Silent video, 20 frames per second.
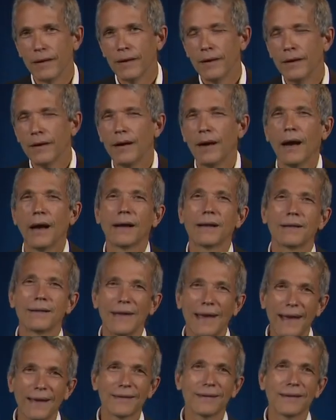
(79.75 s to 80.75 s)
A
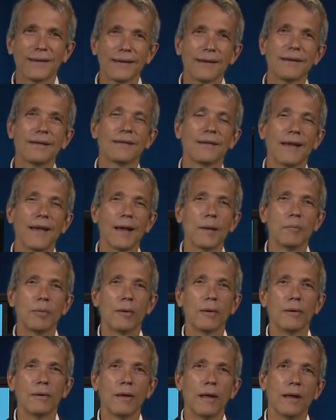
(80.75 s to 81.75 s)
classic
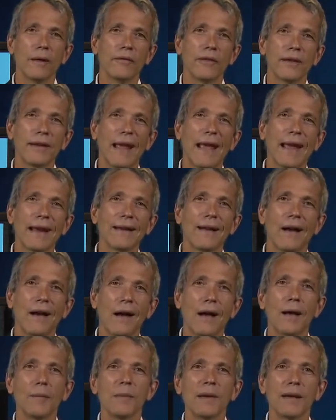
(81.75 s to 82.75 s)
example of an ad
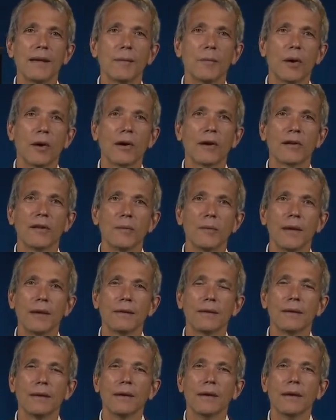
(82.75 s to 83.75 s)
hominem argument
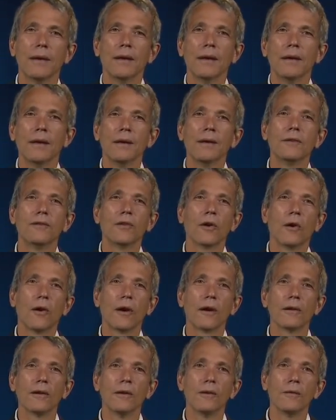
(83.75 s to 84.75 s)
is to
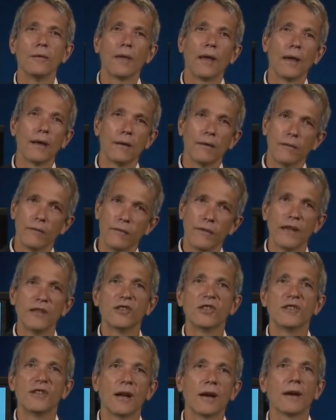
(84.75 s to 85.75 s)
argue that
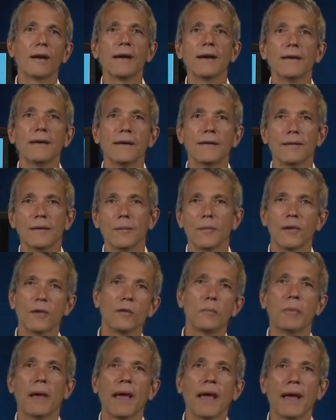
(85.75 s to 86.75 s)
vegetarianism is
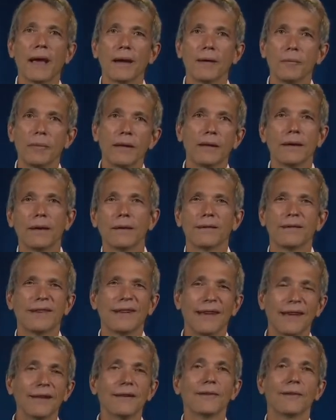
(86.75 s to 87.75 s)
bad because
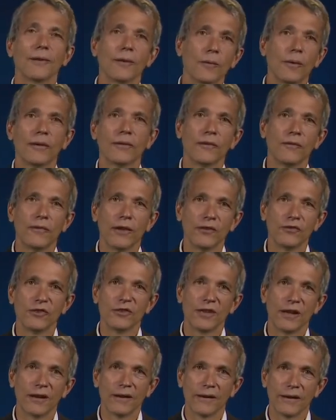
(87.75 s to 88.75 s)
Hitler was a
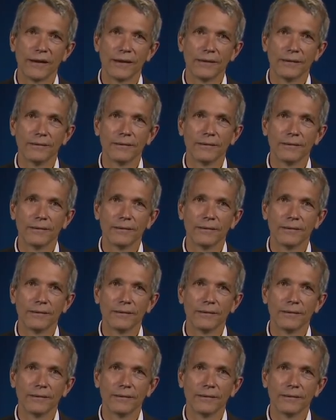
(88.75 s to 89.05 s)
vegetarian.